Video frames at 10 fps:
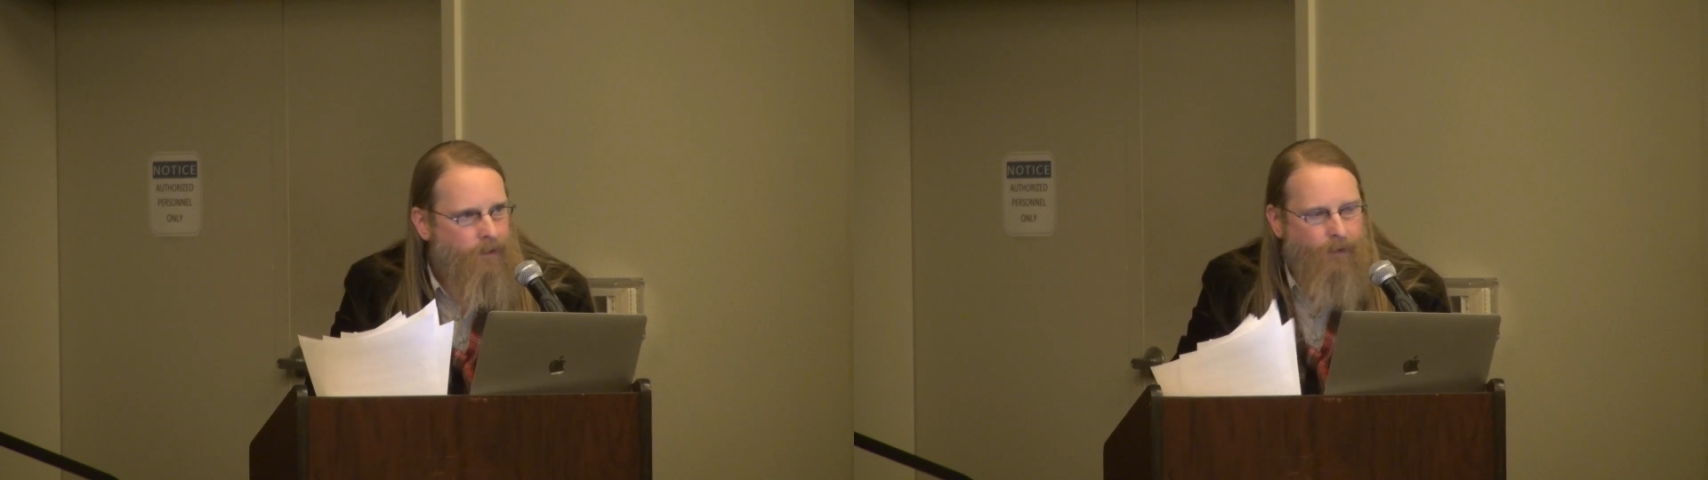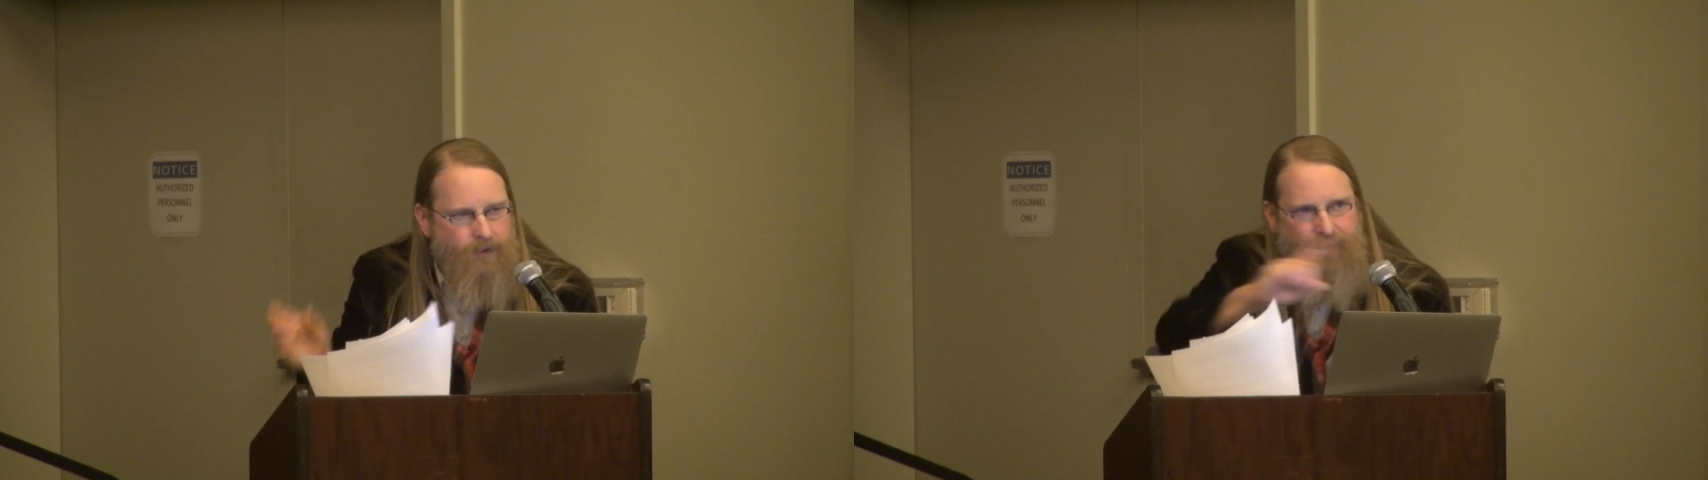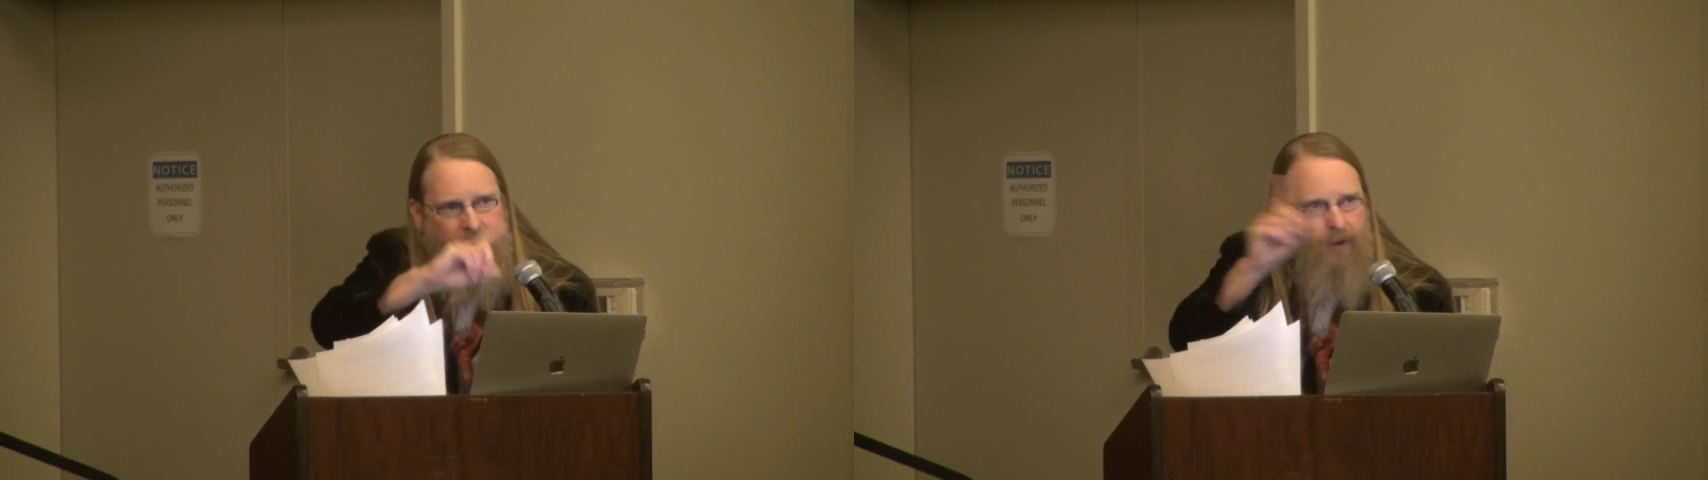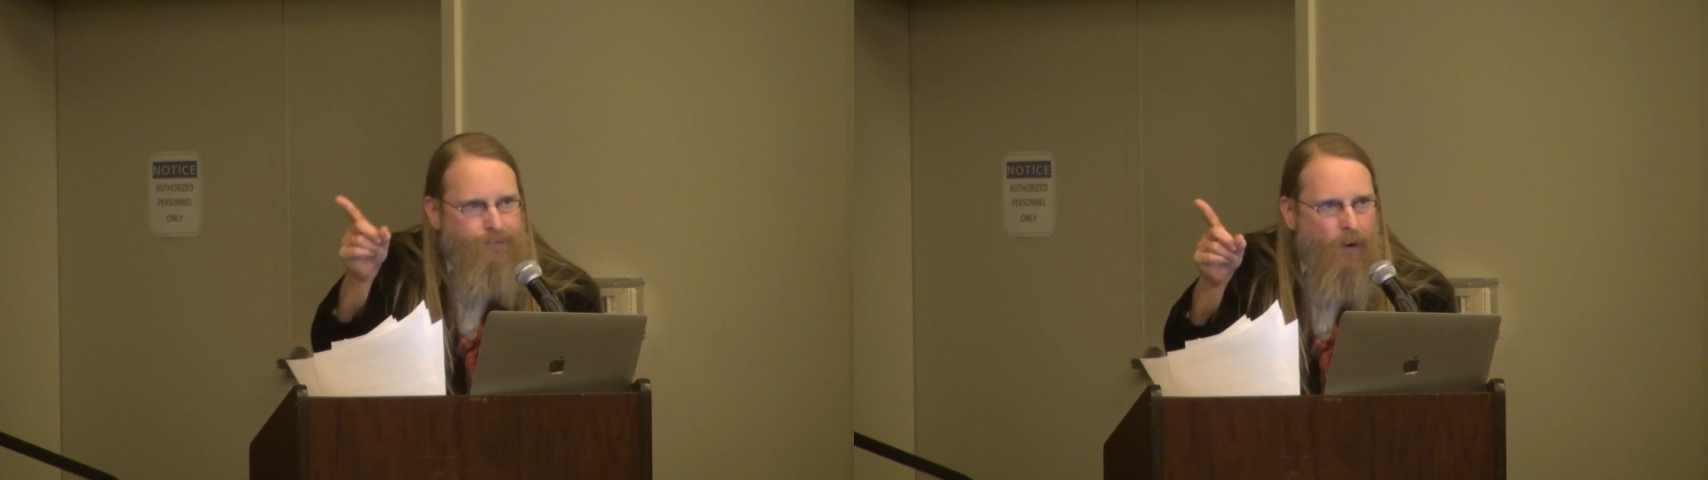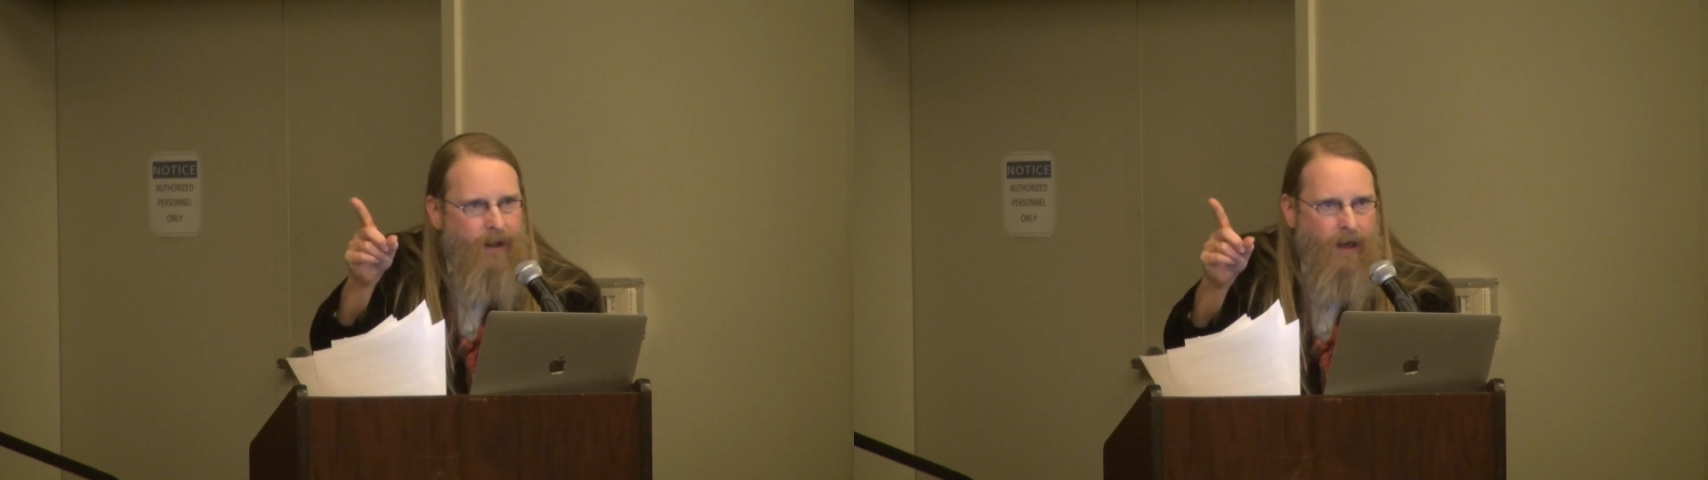there's fingers
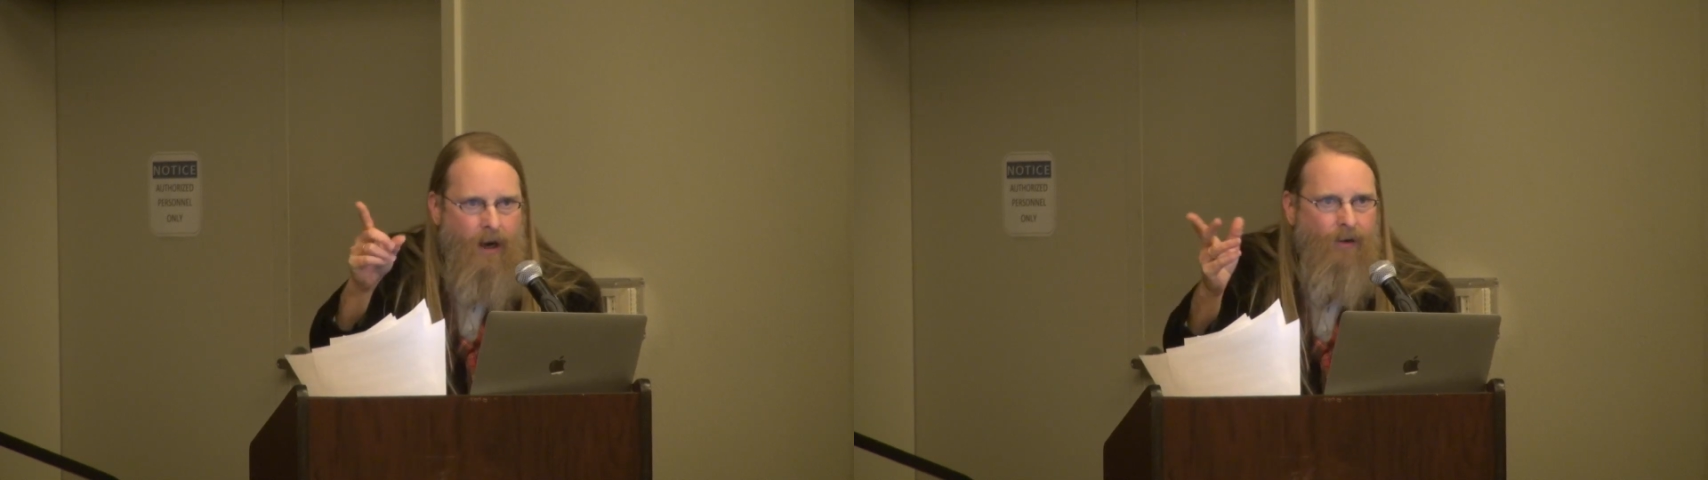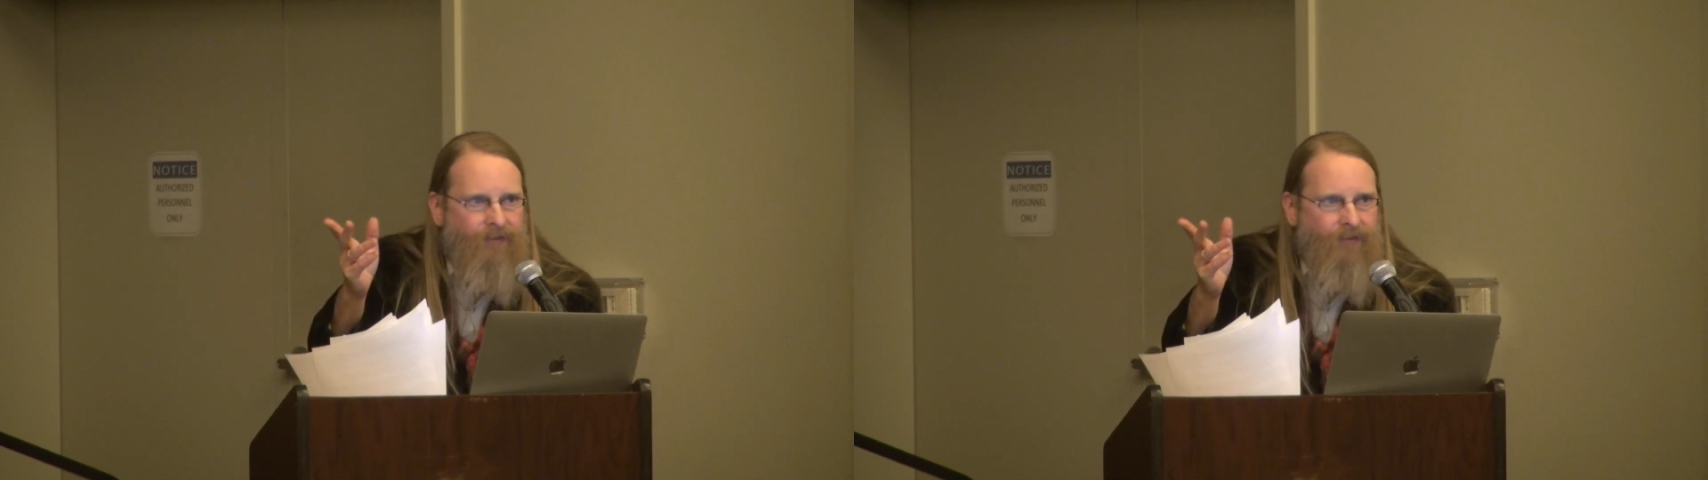pointing on all